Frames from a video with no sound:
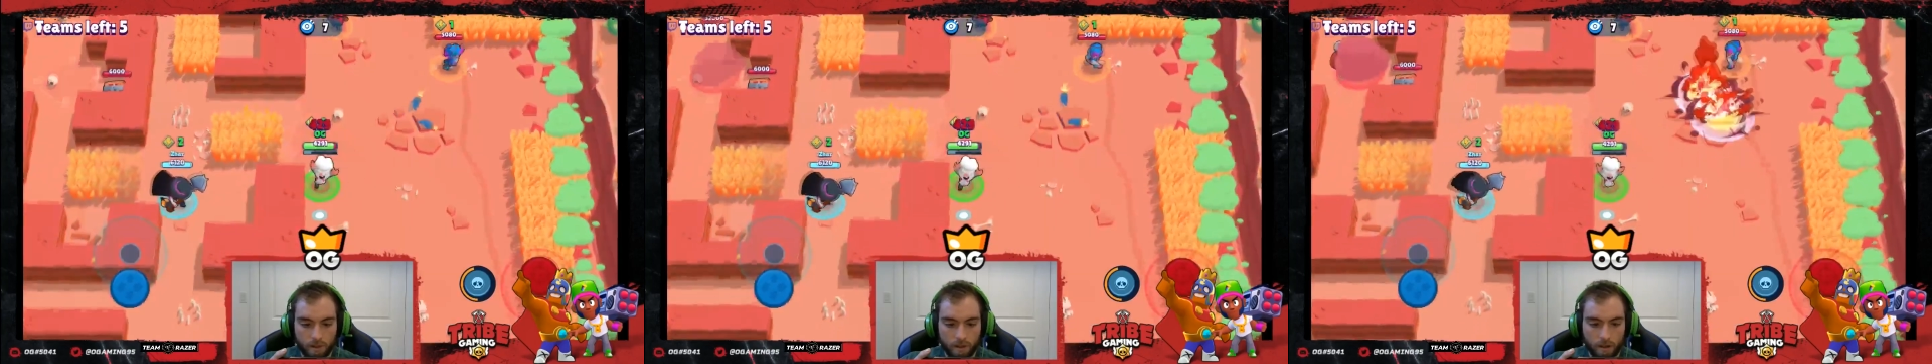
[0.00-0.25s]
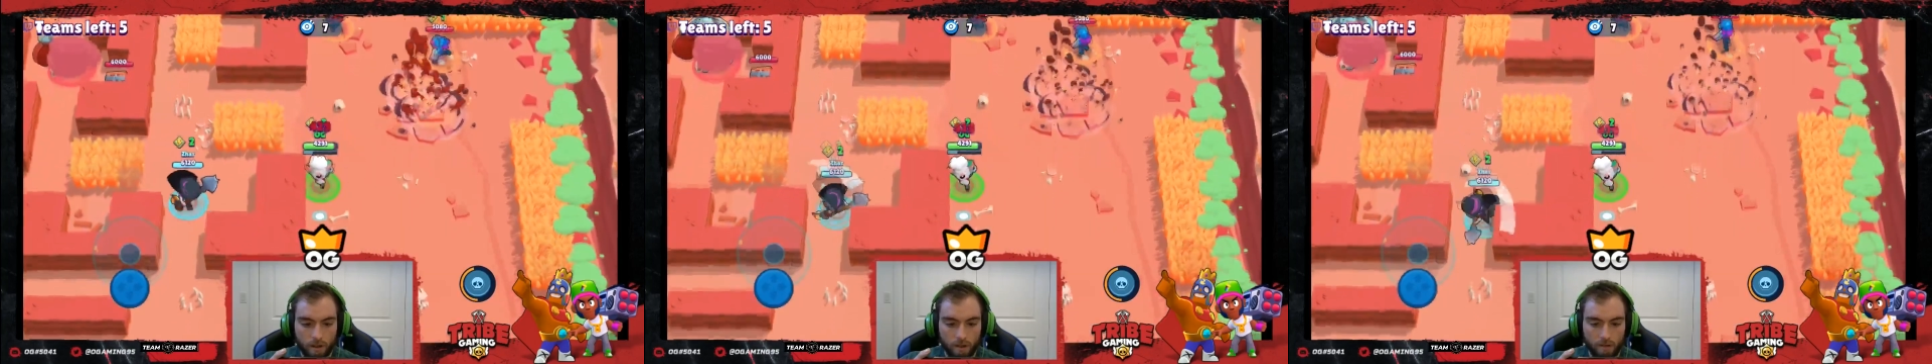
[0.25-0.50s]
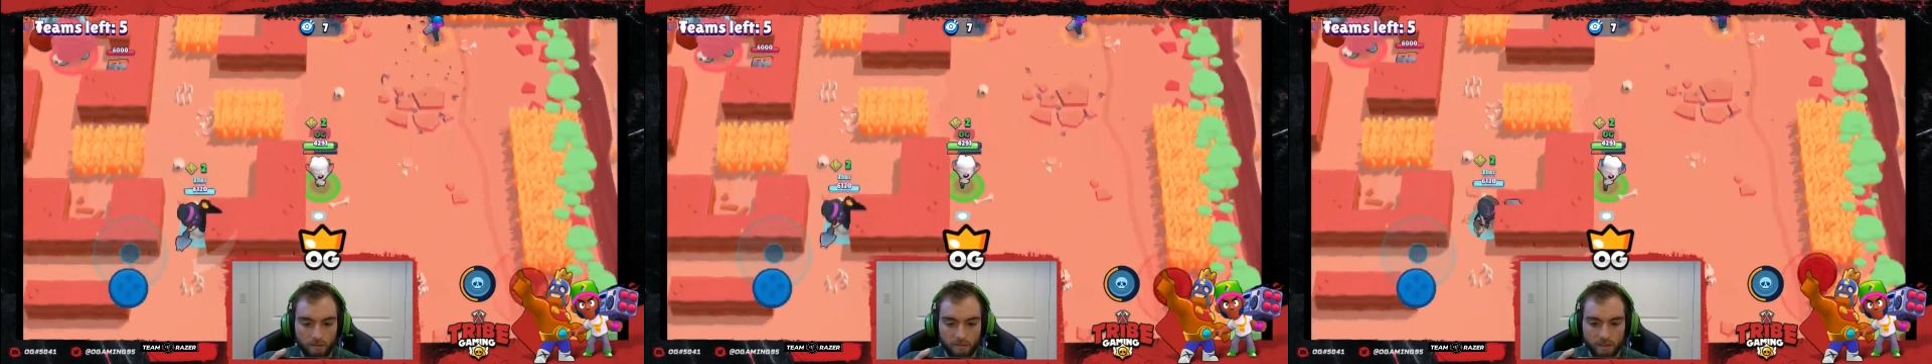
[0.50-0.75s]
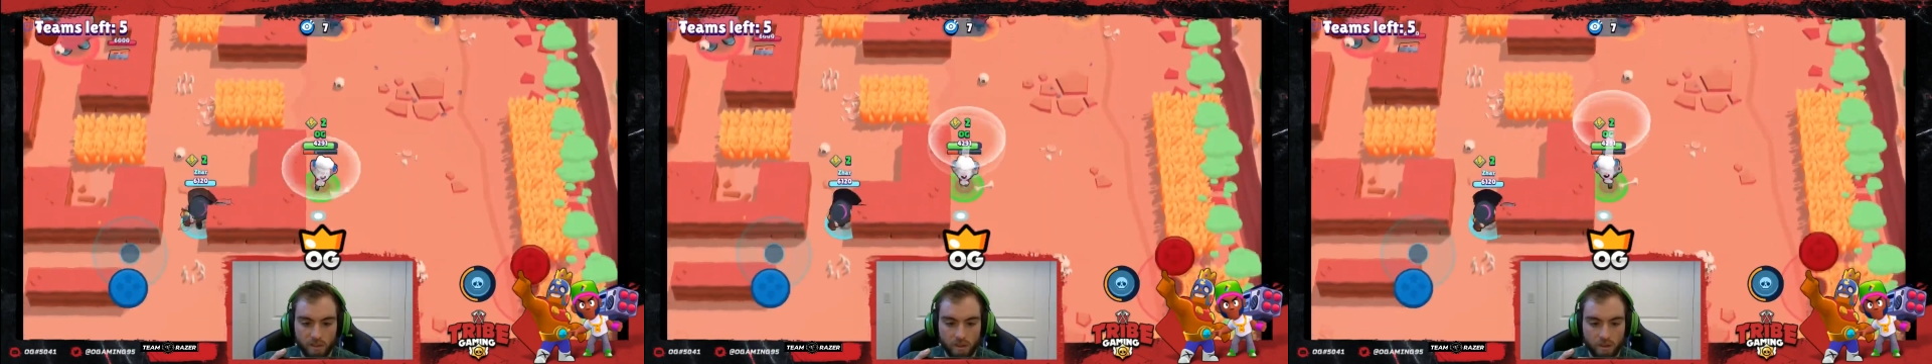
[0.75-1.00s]
neither of
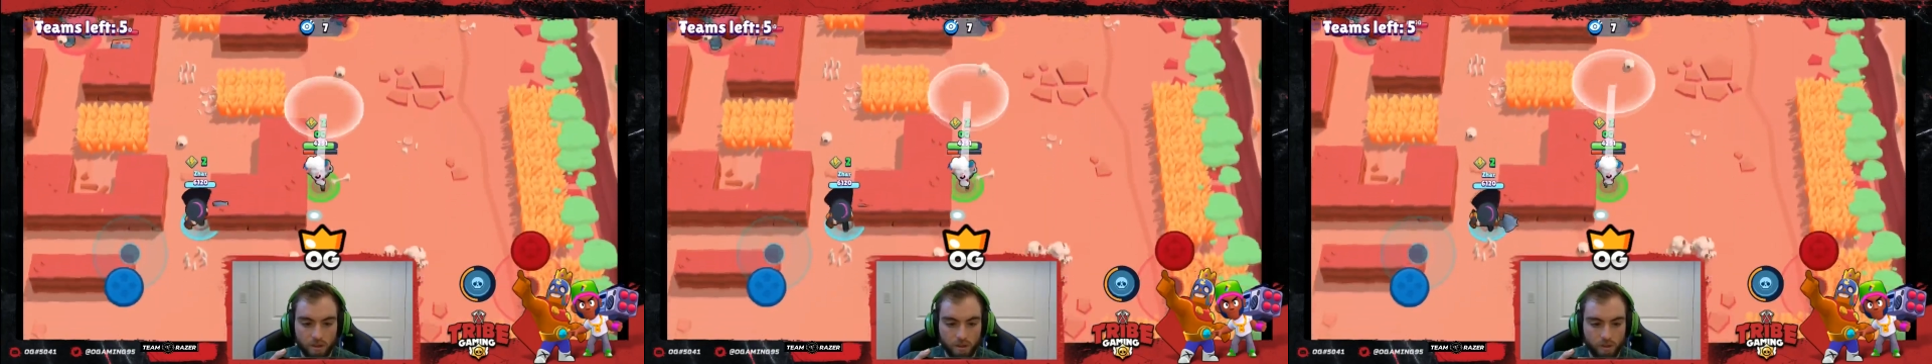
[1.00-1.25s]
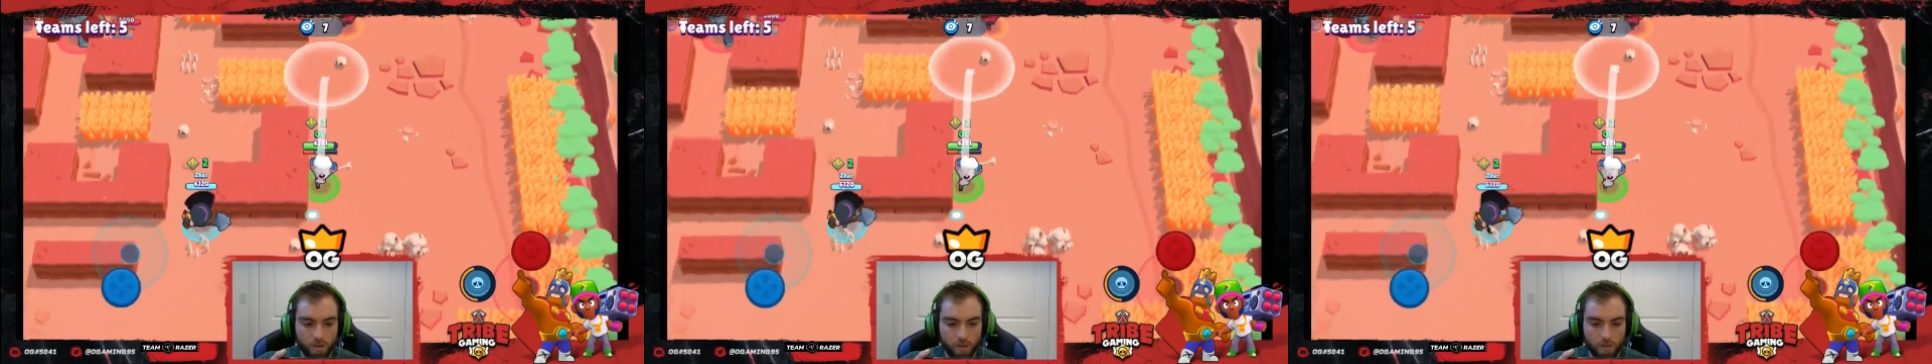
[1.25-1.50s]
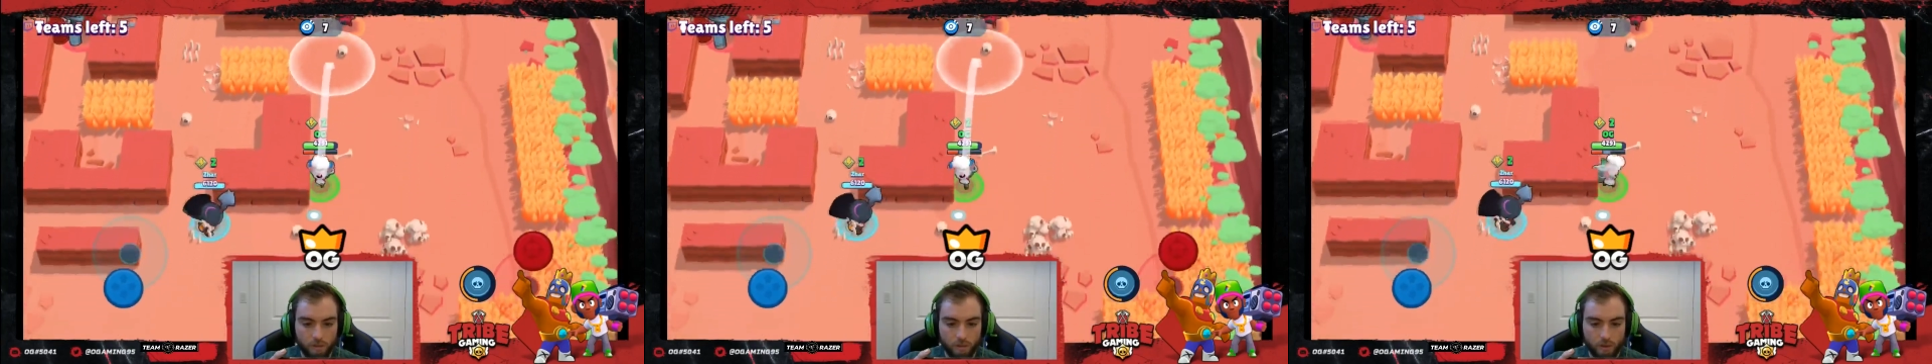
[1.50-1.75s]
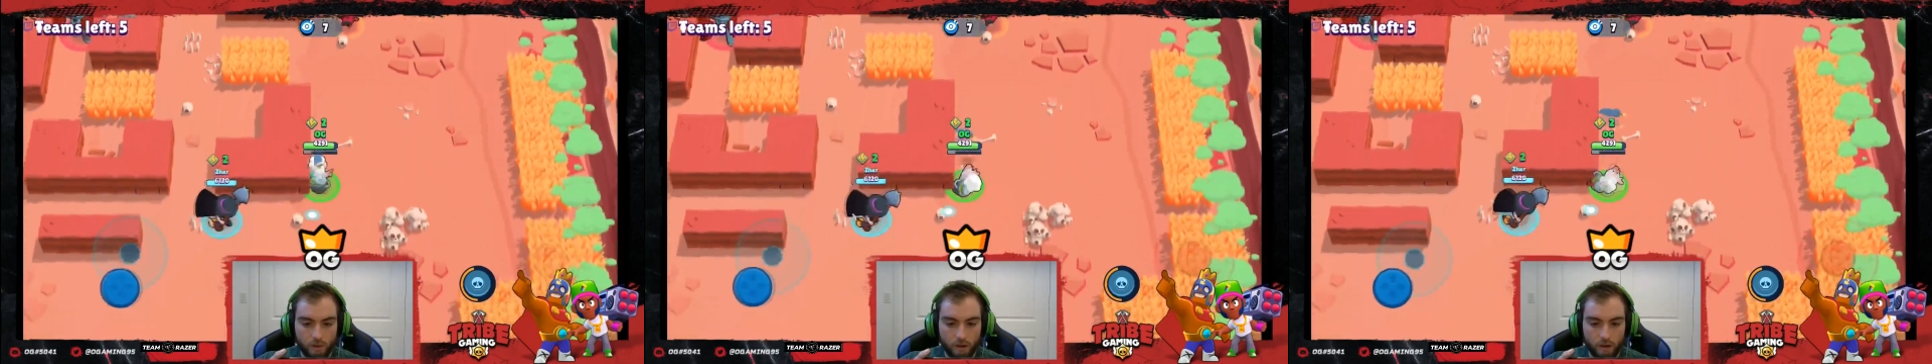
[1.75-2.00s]
us can deal with them too
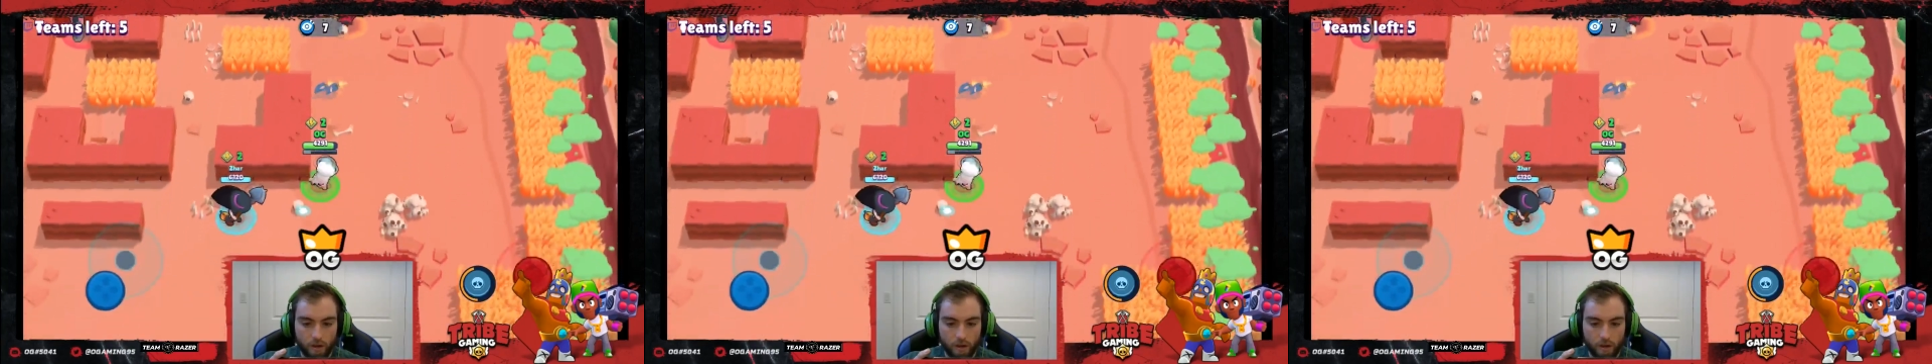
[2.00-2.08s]
well.